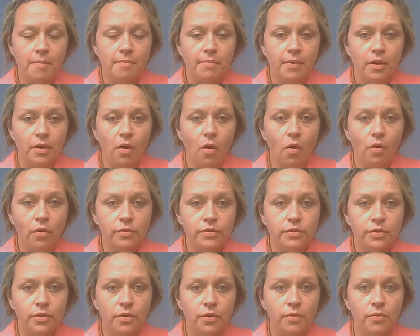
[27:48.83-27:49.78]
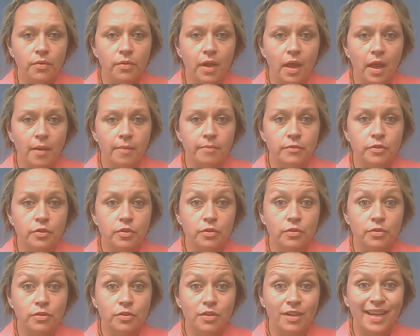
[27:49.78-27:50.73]
but also um,
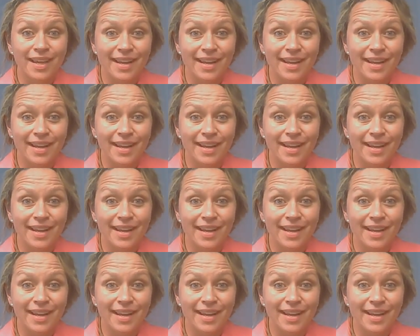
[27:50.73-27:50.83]
to to